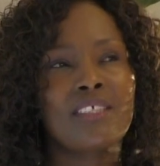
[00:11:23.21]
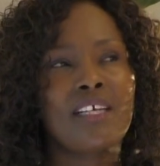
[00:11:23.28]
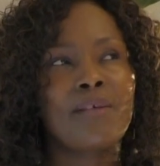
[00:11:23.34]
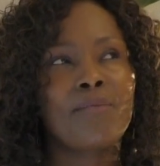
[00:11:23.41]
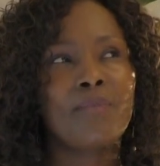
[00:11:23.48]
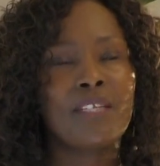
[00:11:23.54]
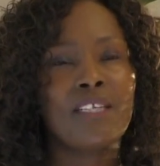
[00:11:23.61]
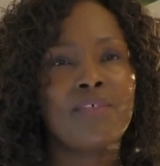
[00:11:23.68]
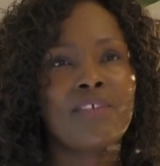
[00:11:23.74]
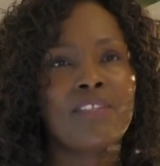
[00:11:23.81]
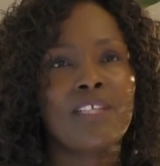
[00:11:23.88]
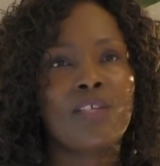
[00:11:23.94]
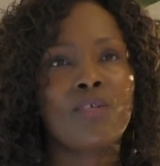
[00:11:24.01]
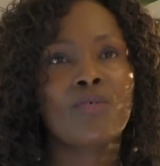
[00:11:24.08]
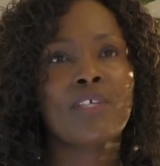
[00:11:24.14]
I believe
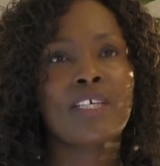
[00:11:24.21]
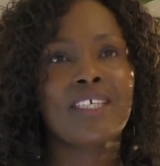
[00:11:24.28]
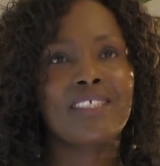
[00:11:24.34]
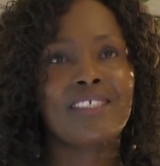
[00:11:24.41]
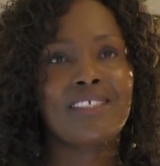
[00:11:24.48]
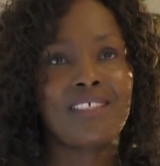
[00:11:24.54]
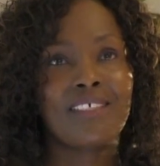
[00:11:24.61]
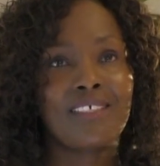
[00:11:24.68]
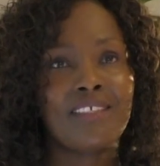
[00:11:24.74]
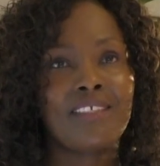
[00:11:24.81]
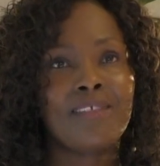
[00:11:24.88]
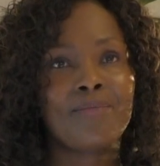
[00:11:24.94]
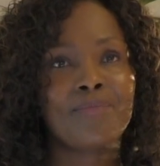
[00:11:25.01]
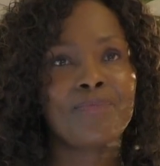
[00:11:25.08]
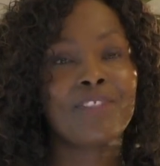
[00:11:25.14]
in the Luke
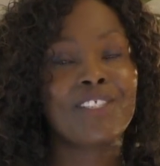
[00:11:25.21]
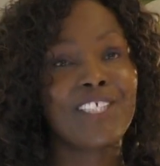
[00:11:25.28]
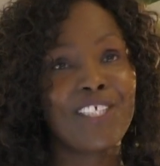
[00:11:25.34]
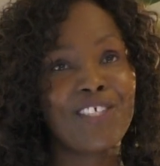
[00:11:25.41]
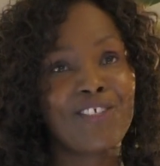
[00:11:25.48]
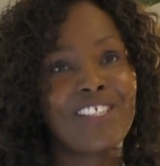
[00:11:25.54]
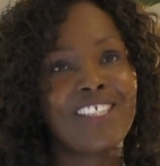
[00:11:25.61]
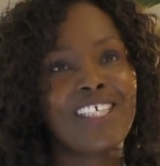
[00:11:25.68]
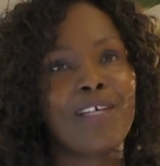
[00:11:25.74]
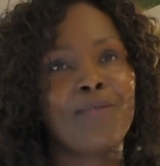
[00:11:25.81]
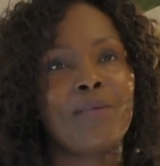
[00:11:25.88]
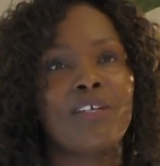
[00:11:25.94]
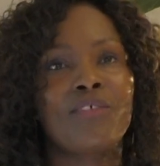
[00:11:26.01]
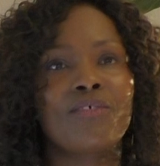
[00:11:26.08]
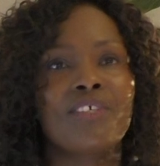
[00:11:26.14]
18, take your
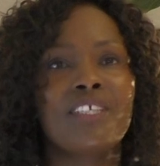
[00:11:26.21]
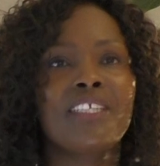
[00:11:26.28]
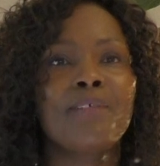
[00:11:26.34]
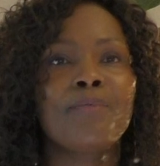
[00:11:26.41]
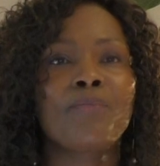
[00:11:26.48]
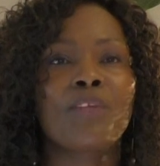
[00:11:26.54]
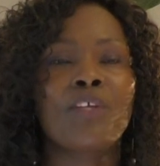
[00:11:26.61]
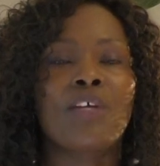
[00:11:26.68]
time and read.